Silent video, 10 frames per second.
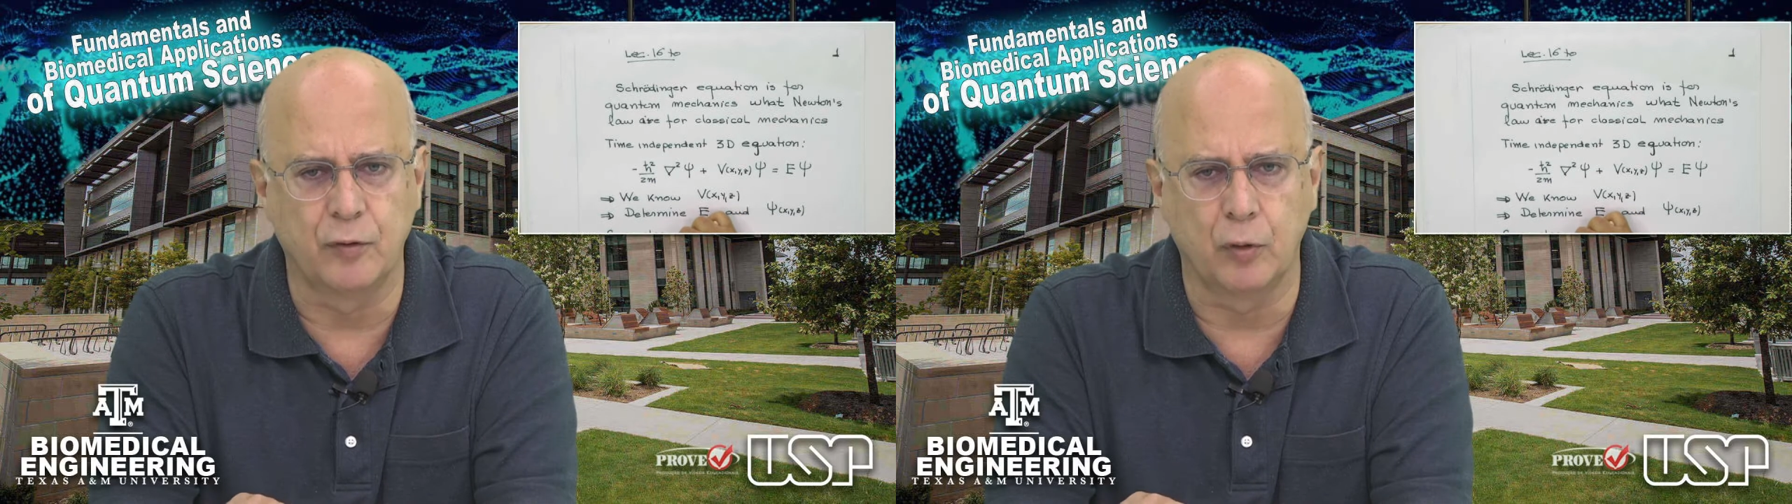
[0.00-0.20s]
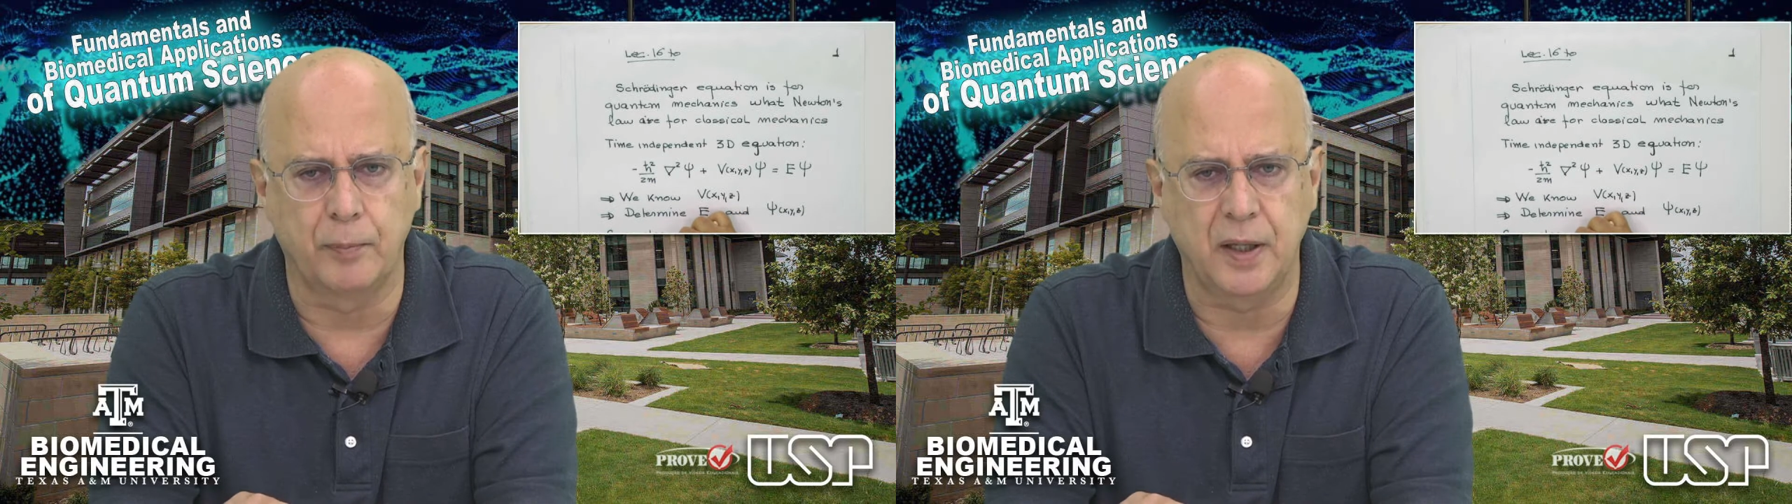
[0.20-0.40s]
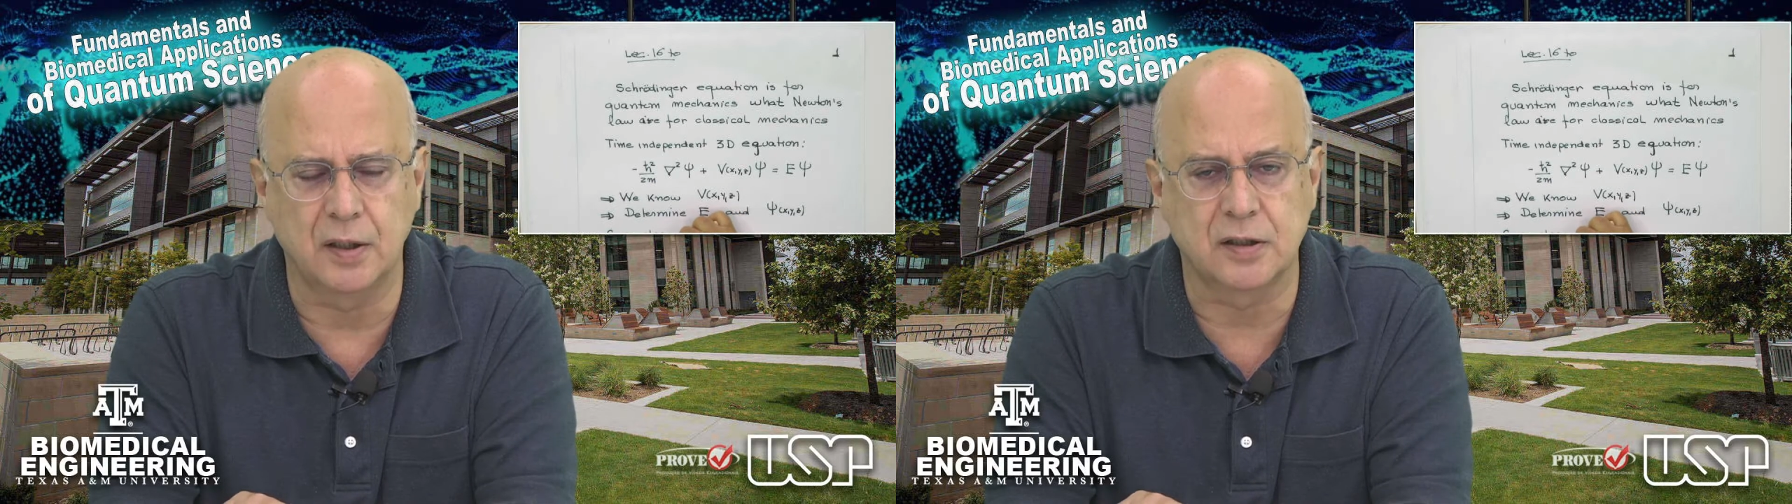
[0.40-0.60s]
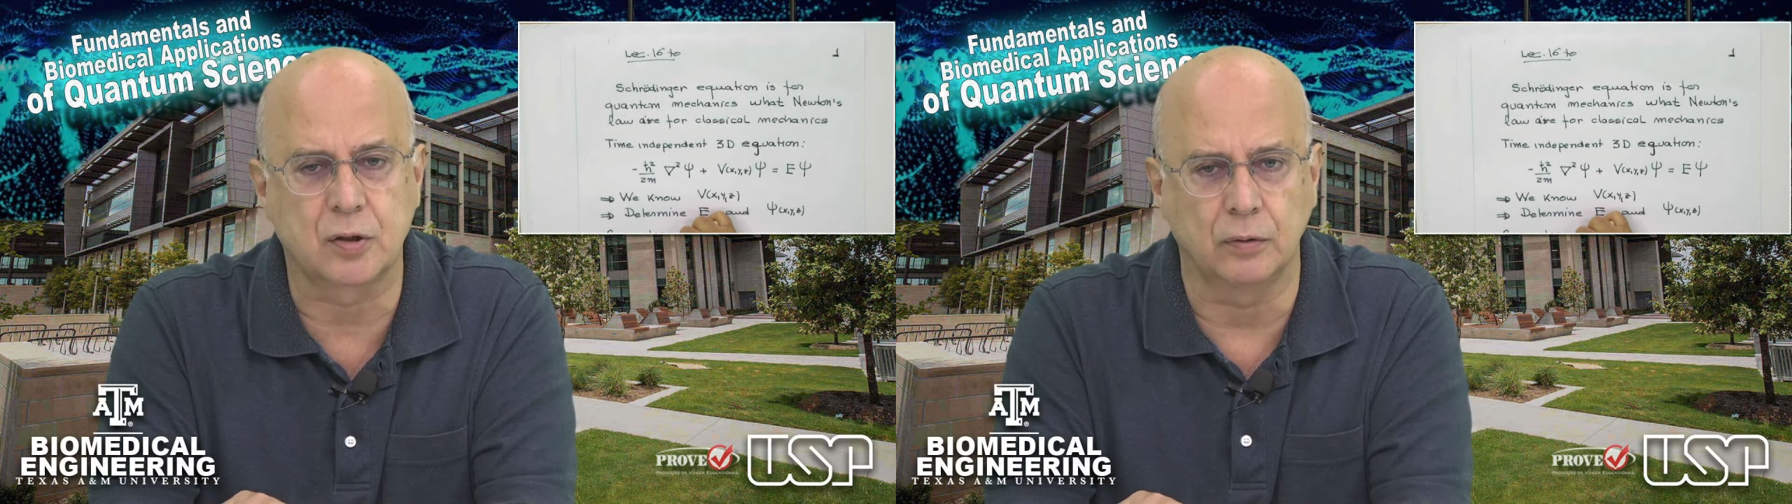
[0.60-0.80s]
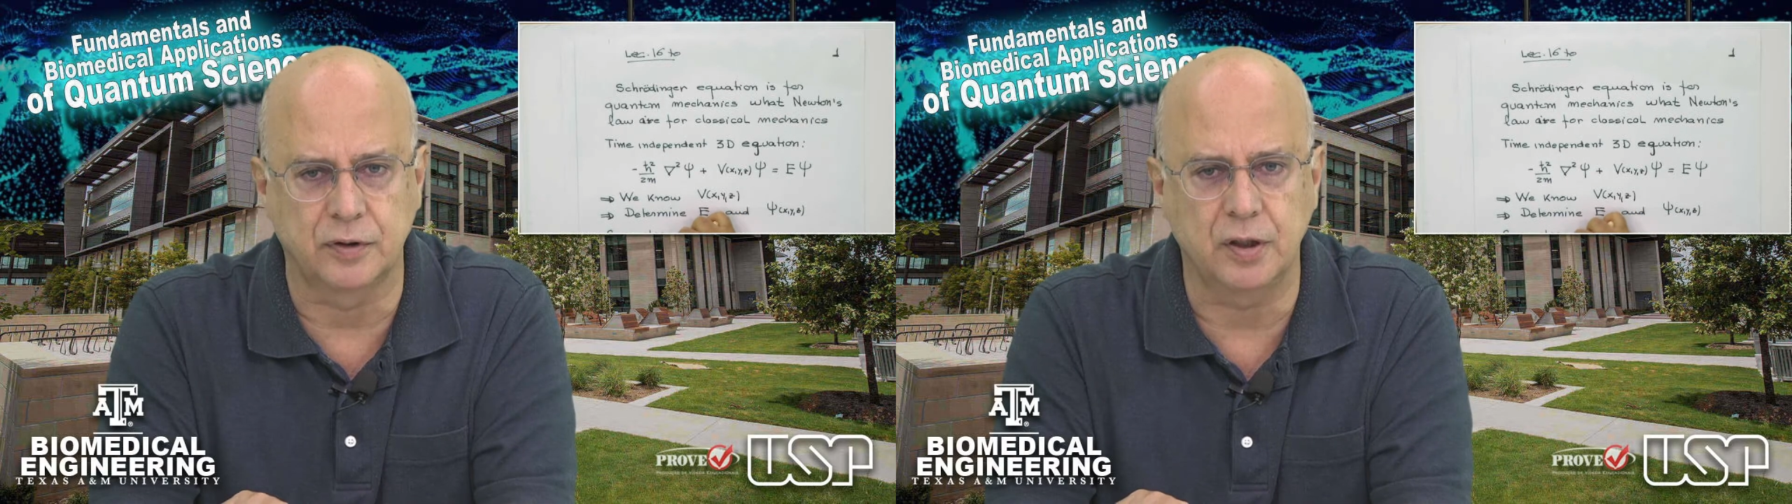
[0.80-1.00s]
will be
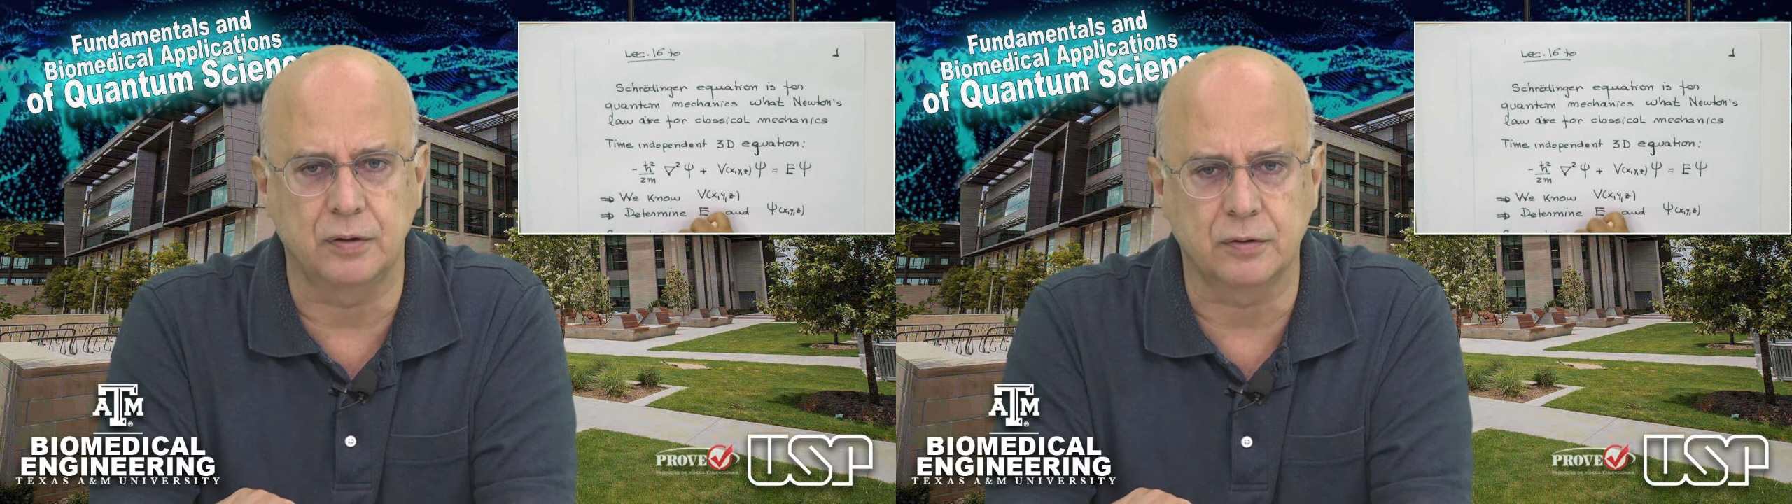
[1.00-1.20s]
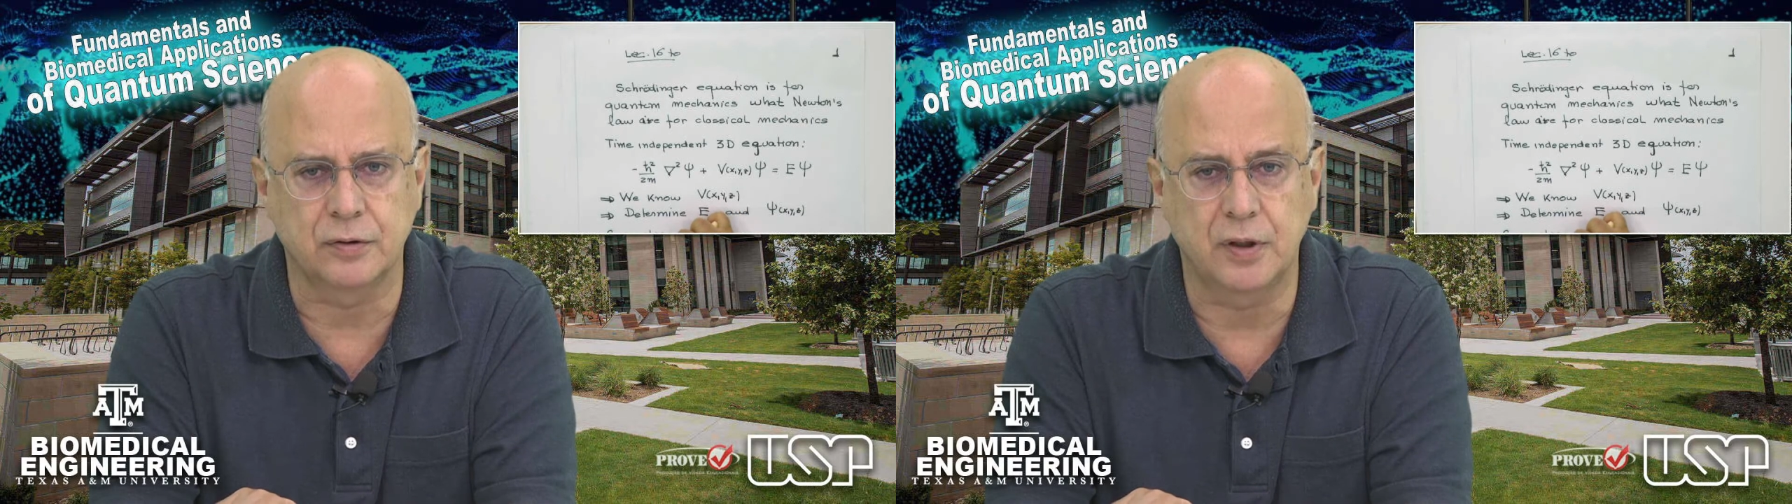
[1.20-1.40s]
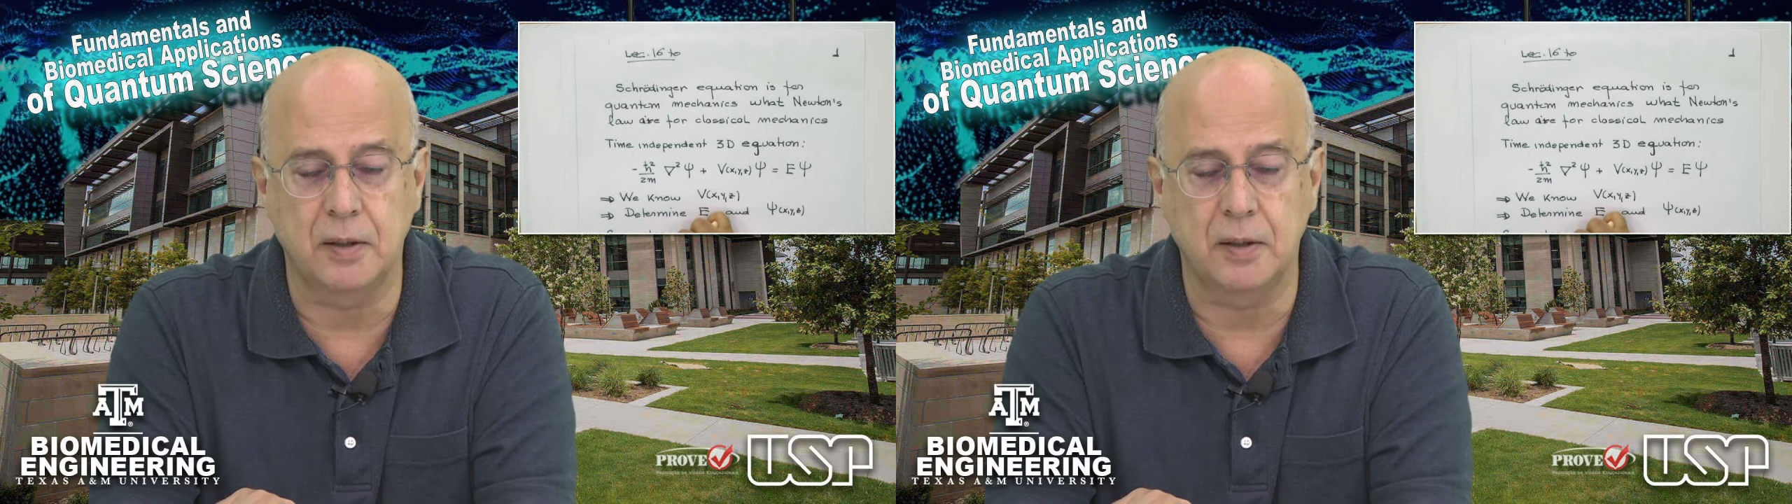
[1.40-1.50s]
discontinuous.